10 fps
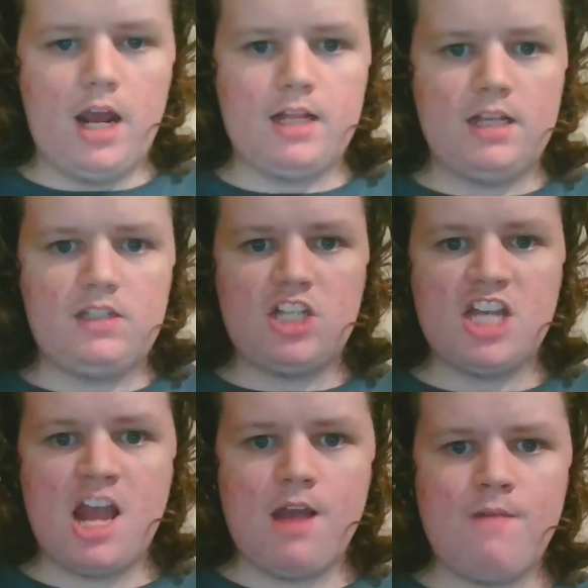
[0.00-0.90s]
And this
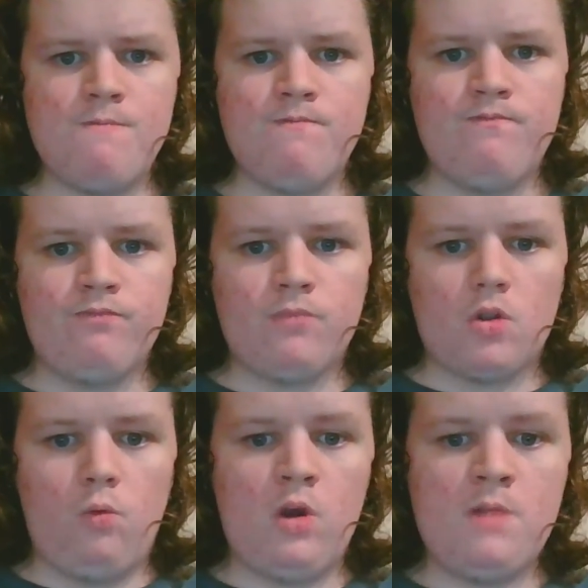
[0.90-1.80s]
game
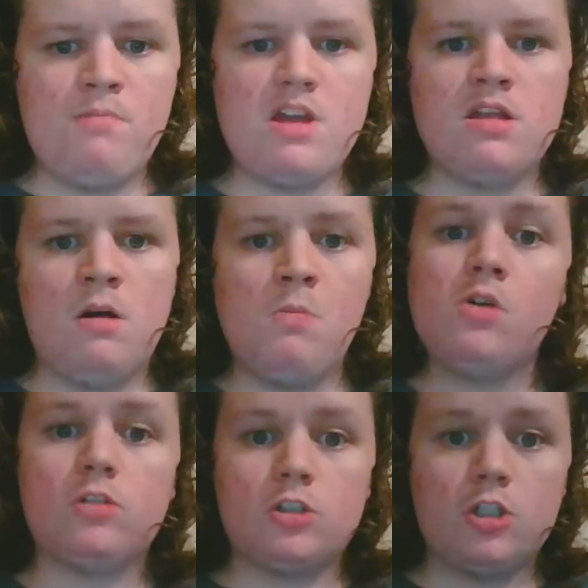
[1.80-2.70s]
would be the
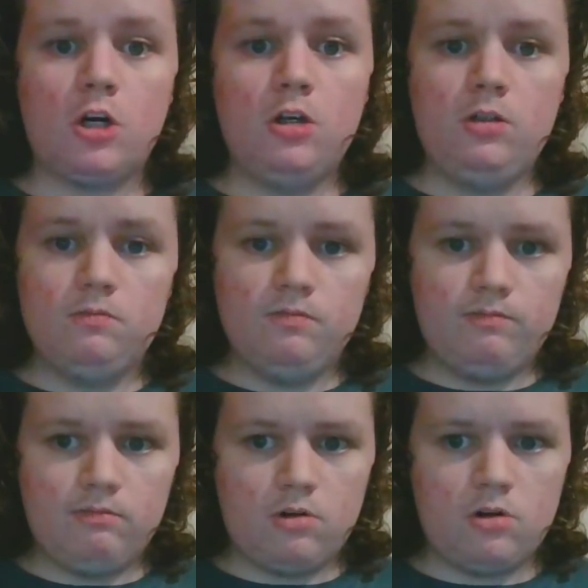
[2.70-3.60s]
most
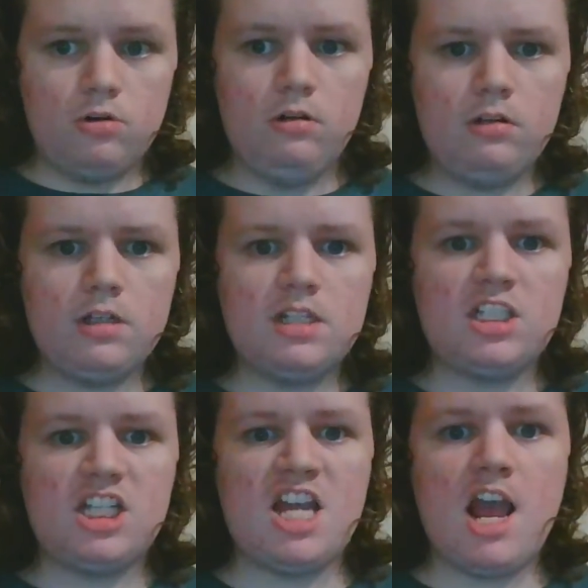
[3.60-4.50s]

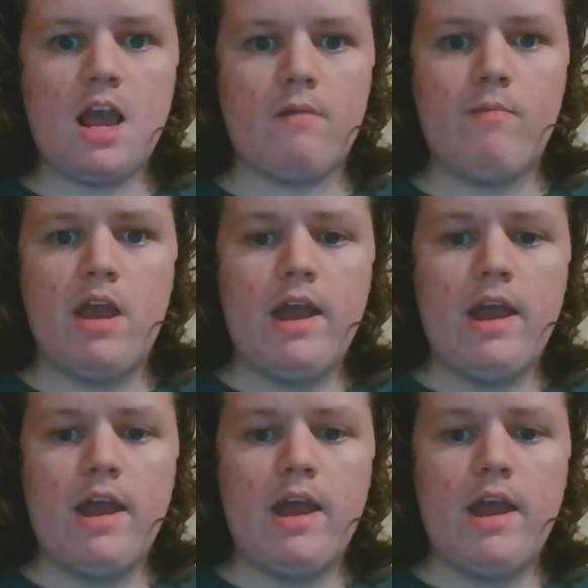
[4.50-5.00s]
coolest game.